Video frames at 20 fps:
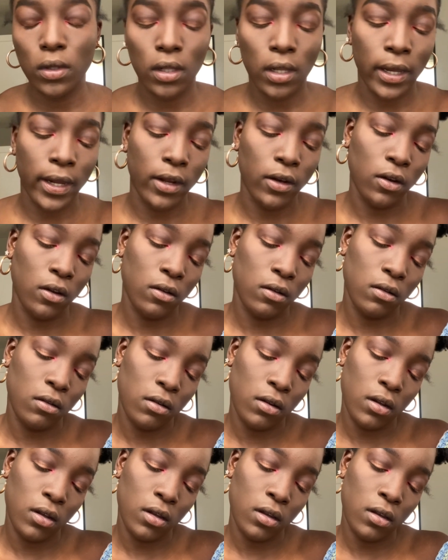liner,
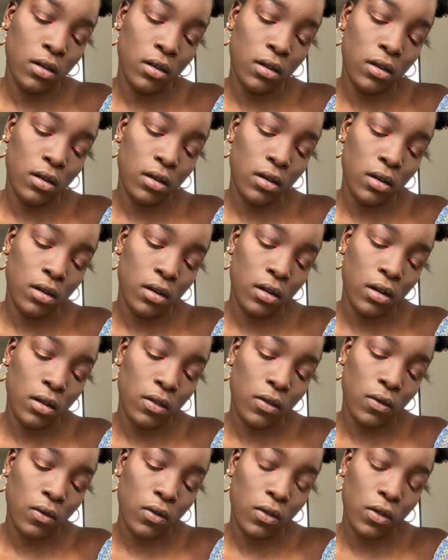and
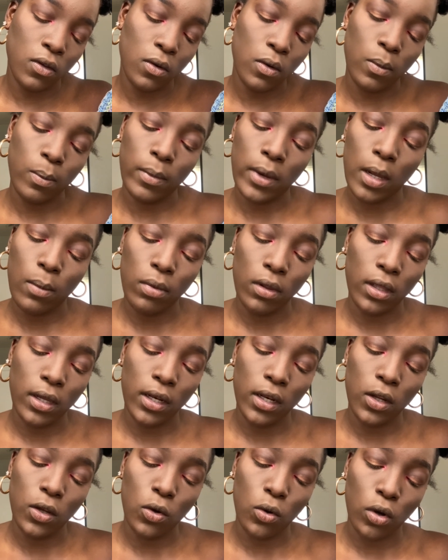it's also a Maybelline
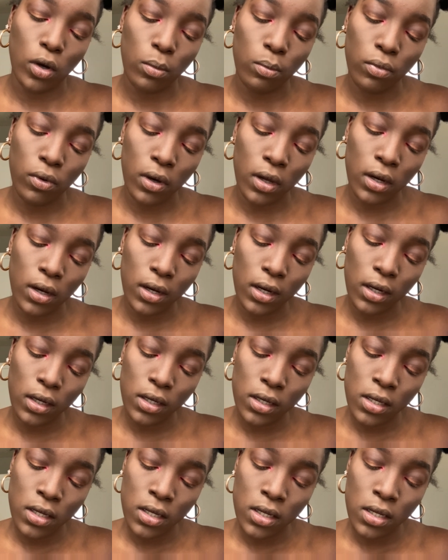New York product,
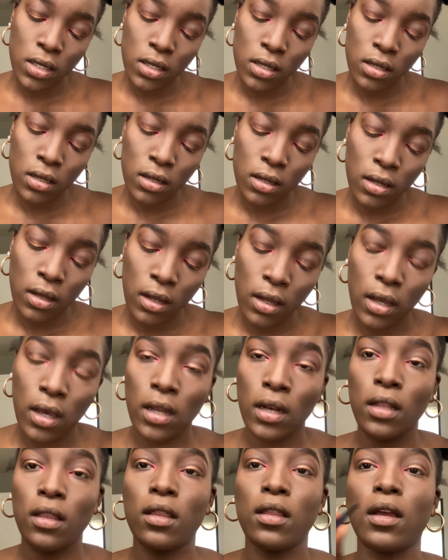and
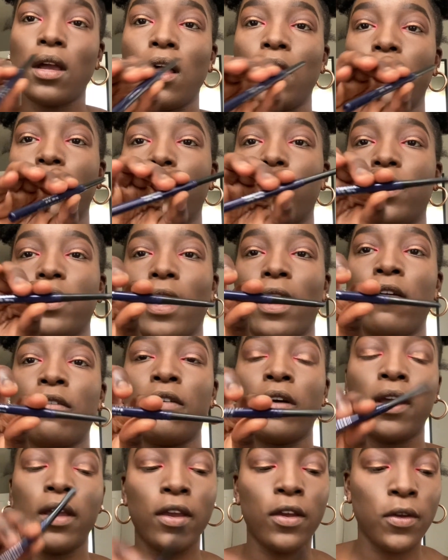it's the color
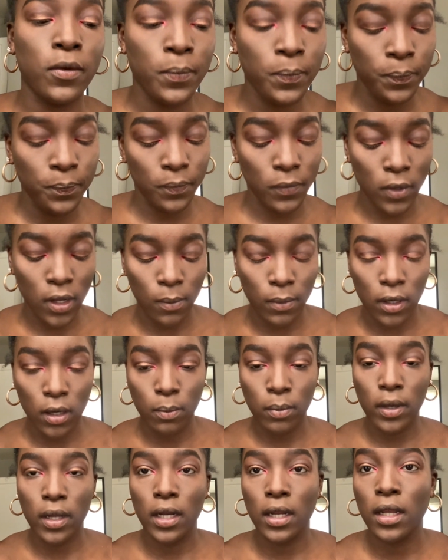Sapphire. I'm gonna
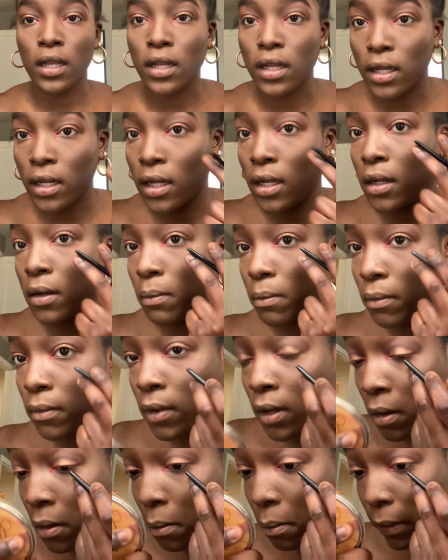put it in
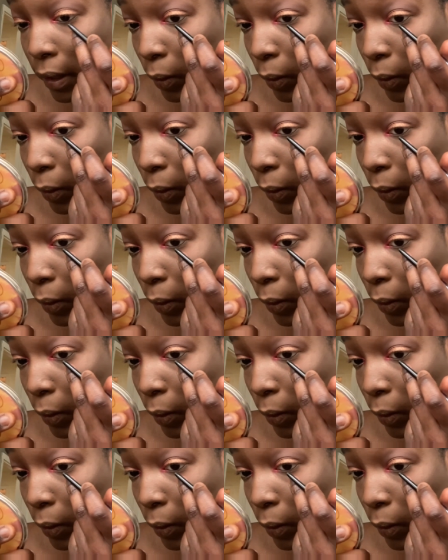my